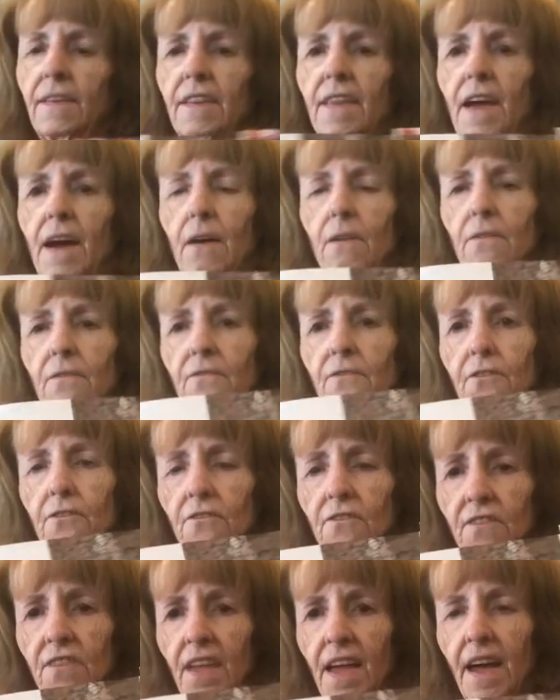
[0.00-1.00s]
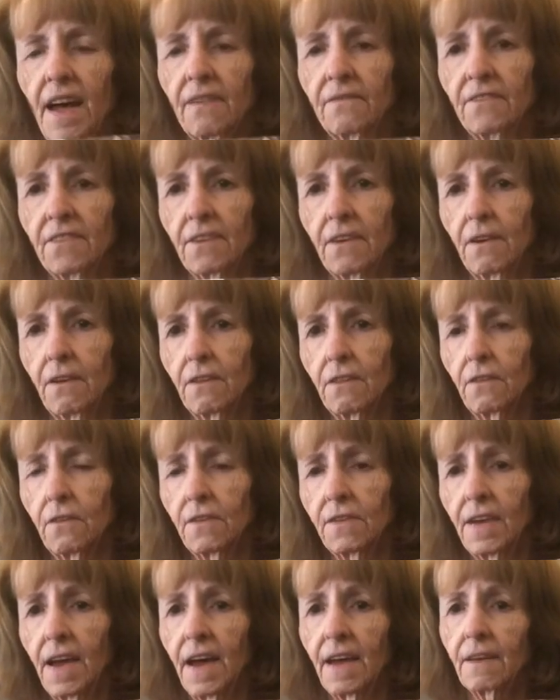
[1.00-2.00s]
Now, first they have to
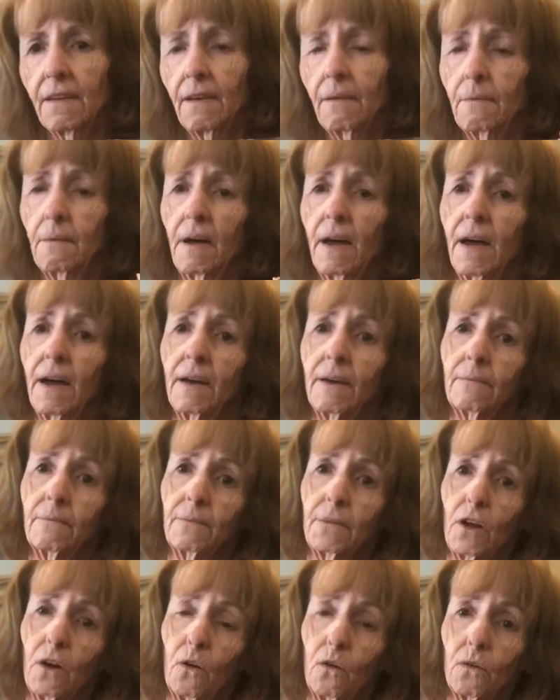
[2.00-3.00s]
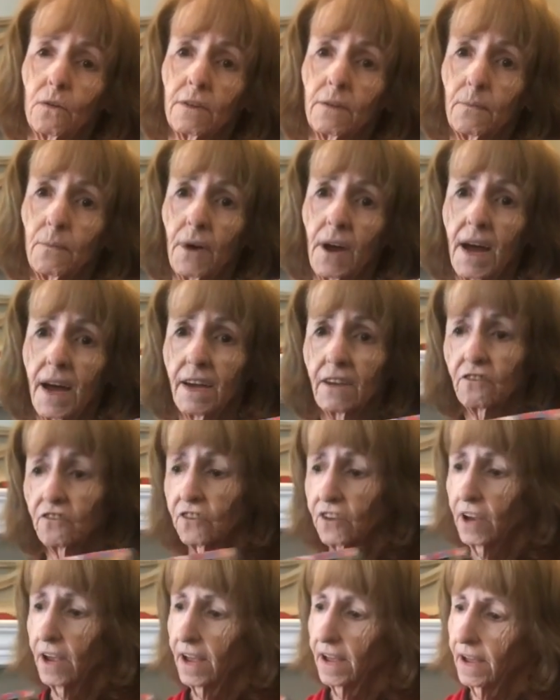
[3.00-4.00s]
learn how to um, hold a brush.